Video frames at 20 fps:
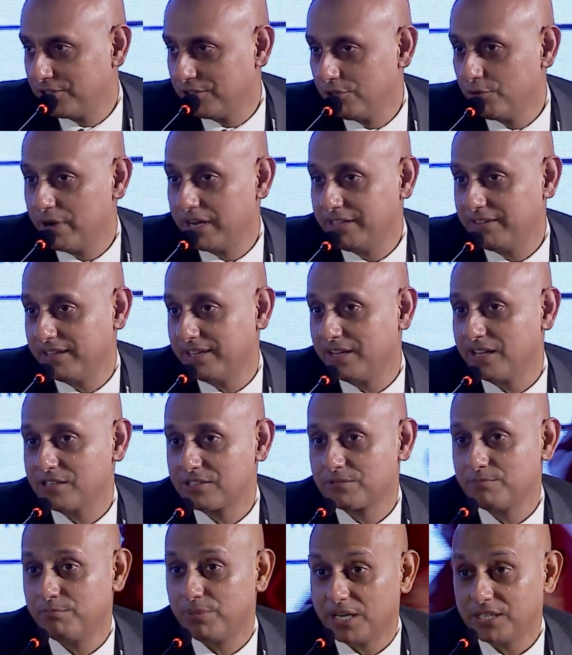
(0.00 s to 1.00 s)
do anything else
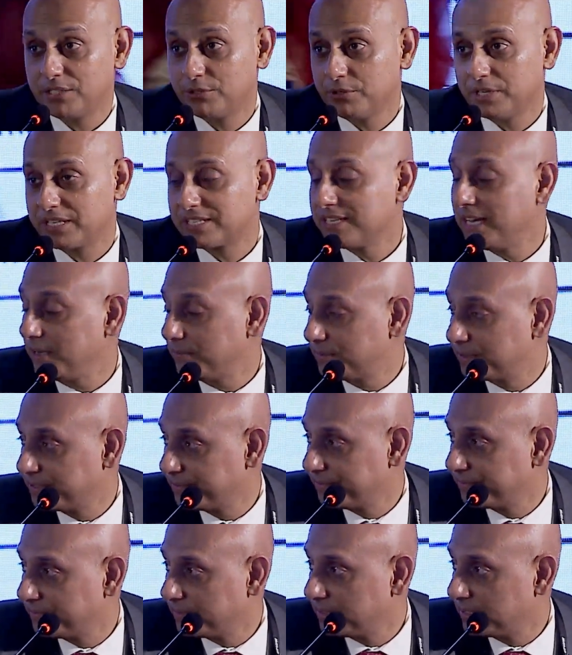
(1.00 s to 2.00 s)
but to accept.
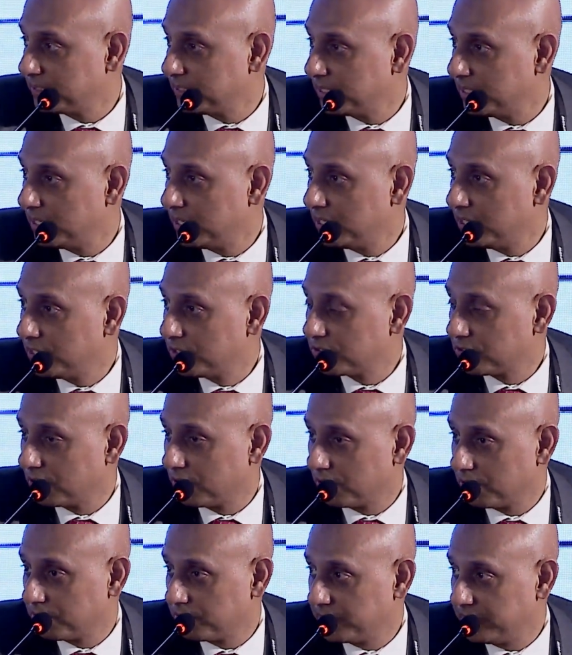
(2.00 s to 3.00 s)

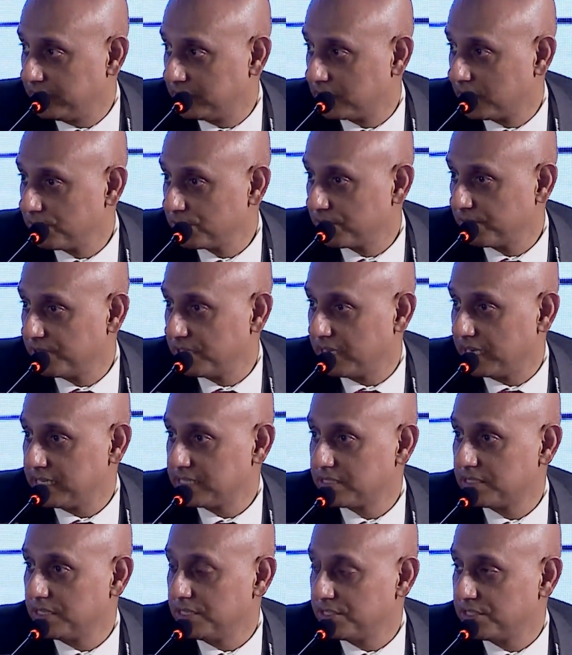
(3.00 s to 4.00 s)
So in terms of the
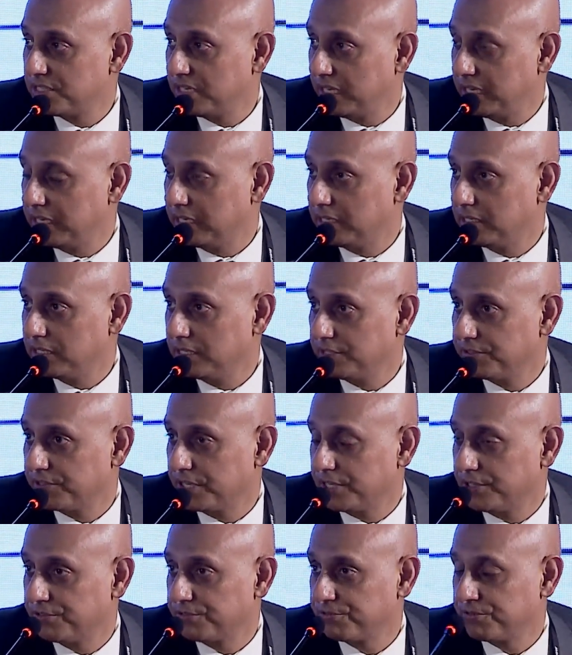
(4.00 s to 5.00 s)
ICC,
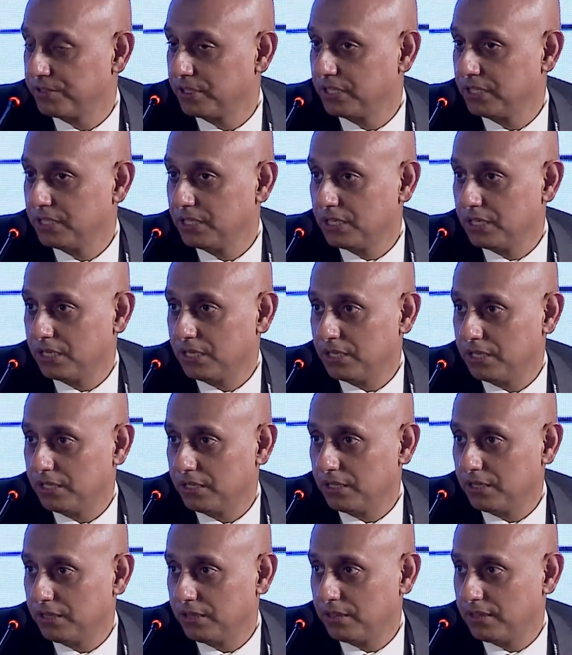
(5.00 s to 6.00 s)
if
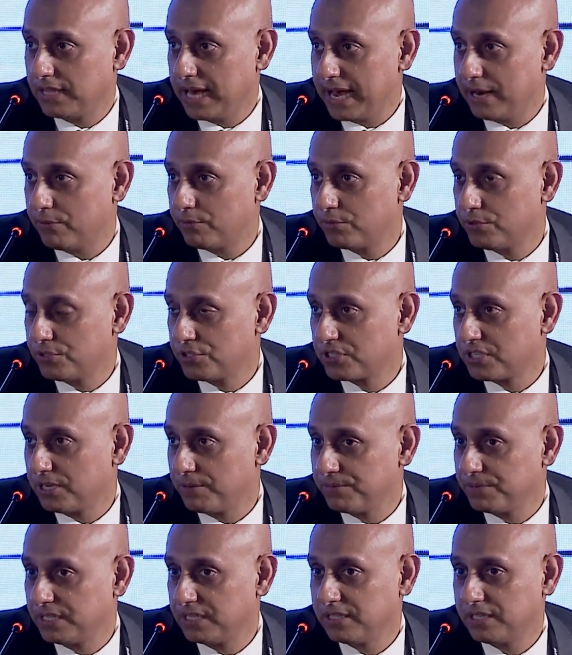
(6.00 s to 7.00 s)
that was
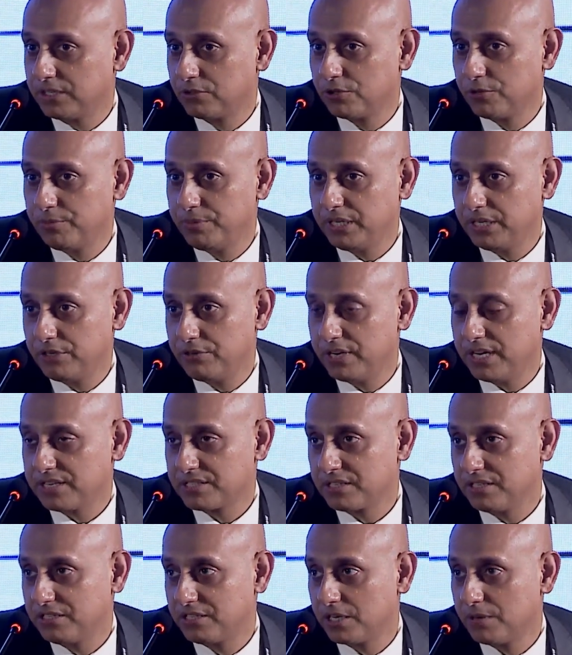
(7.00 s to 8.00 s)
something that could be
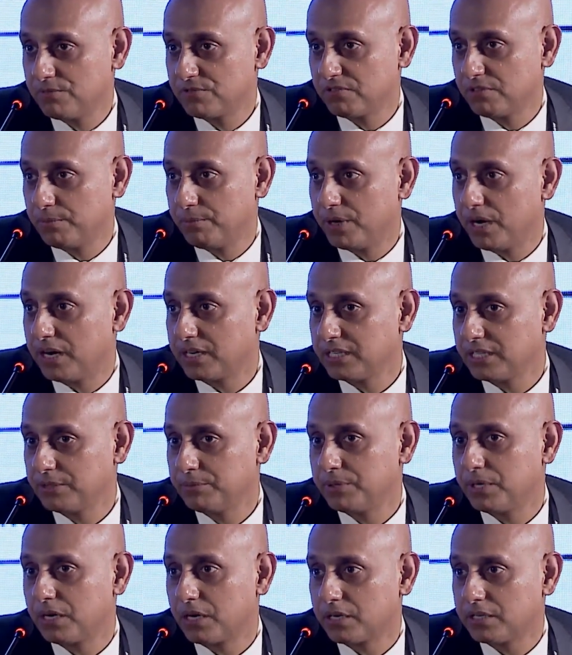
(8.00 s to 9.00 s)
addressed in terms of the bargaining
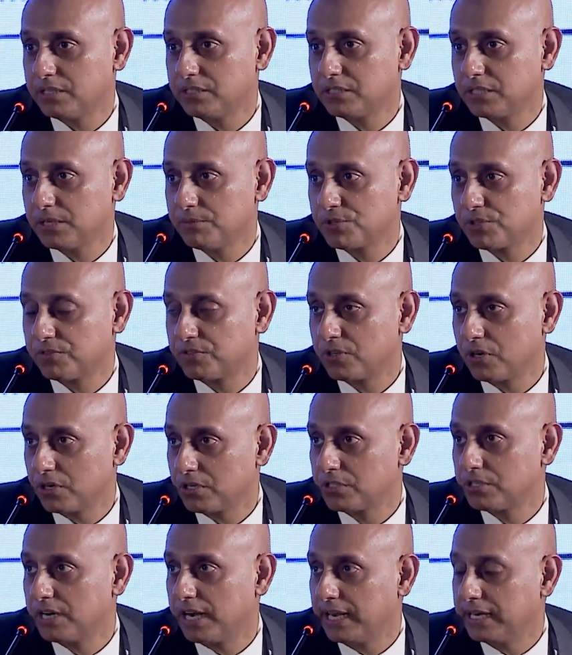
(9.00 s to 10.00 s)
power, in terms of
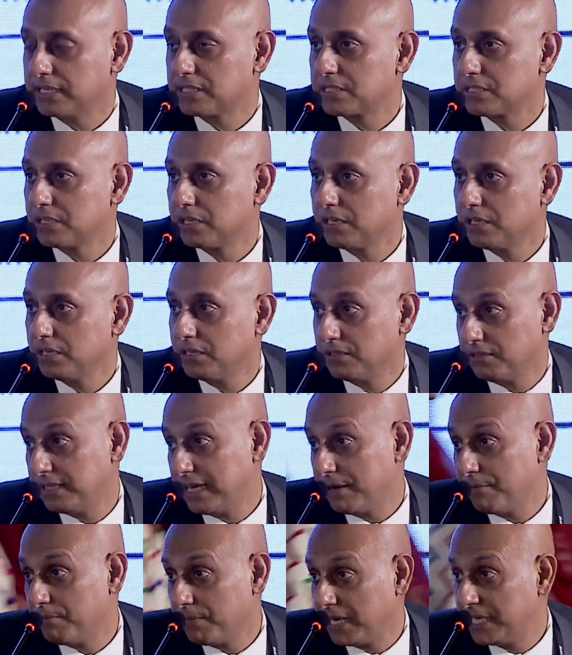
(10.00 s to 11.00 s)
contracts,
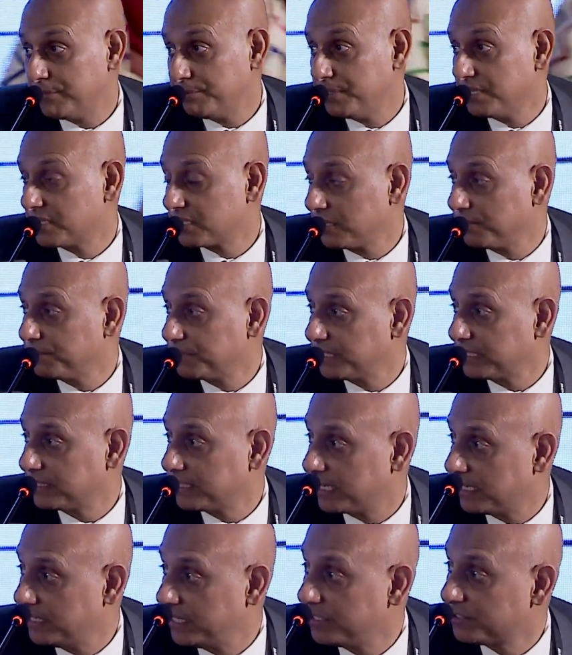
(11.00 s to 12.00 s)
that might be something
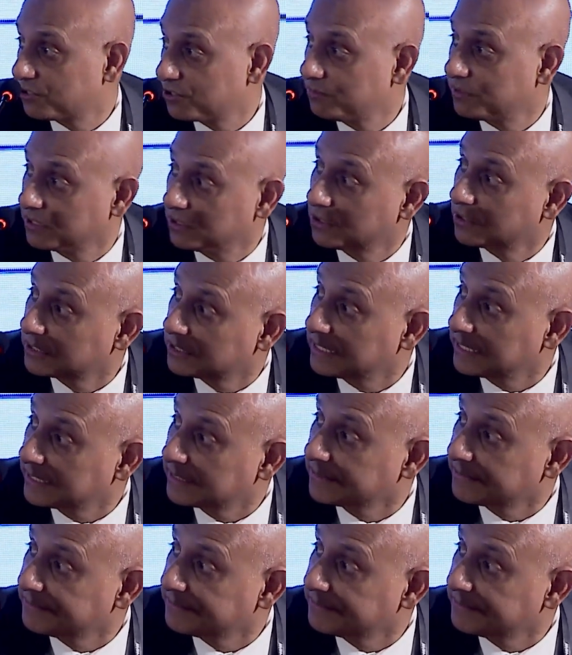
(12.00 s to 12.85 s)
that needs to be looked at.